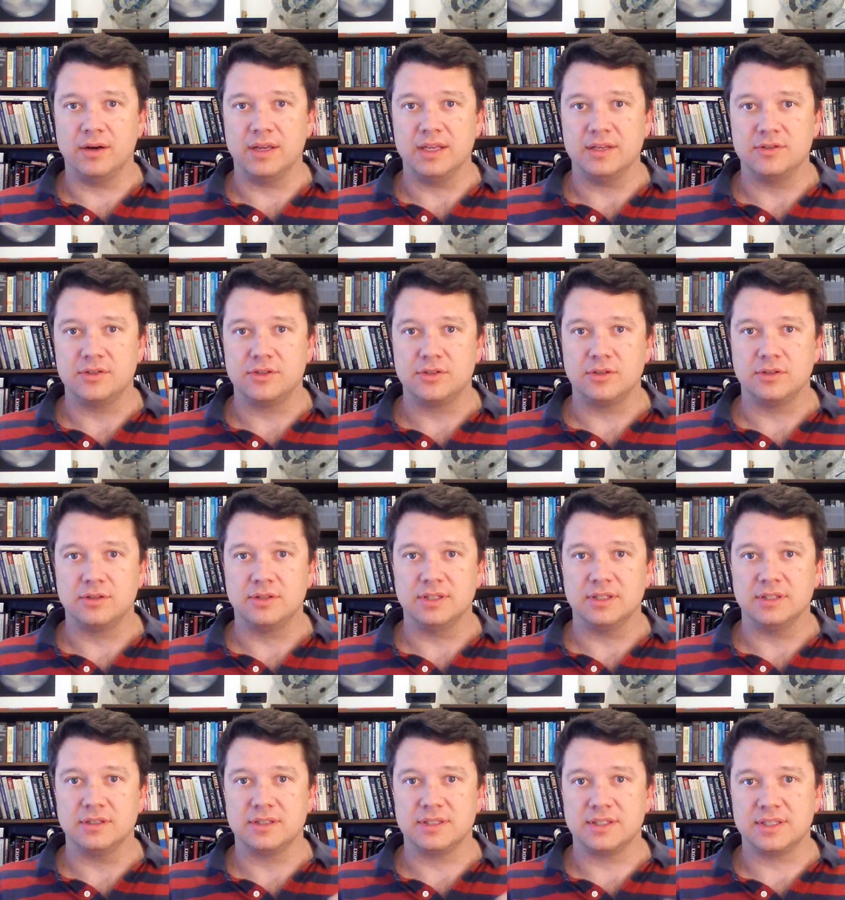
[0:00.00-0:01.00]
it's just
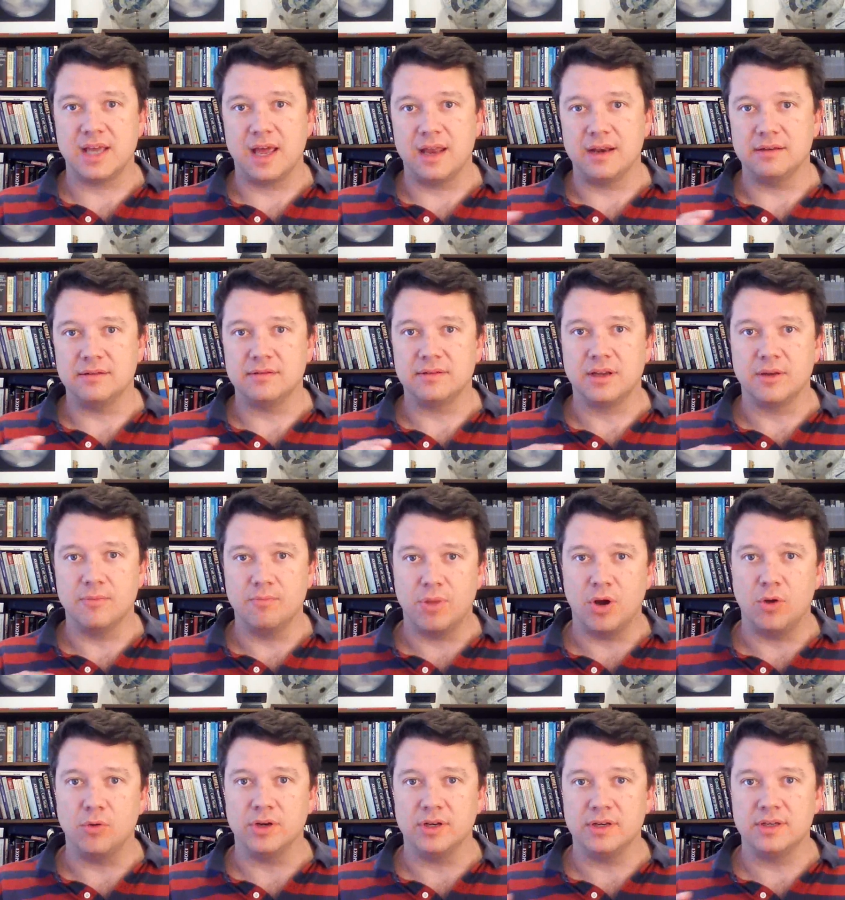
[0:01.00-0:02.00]
the Sun
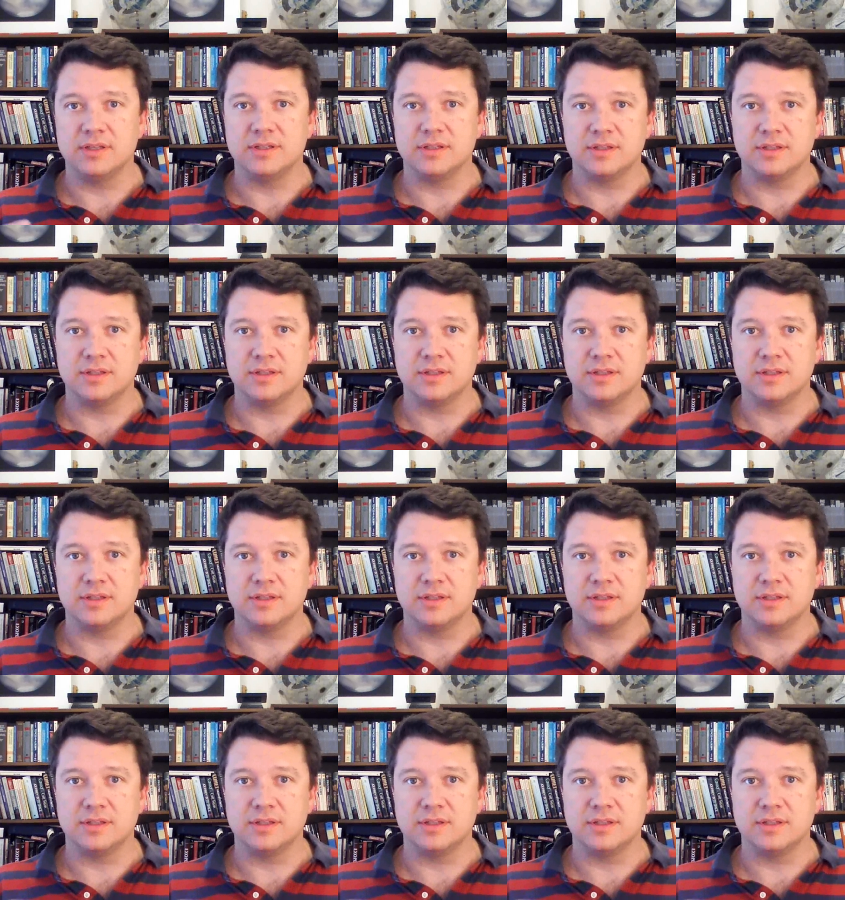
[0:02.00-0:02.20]
component is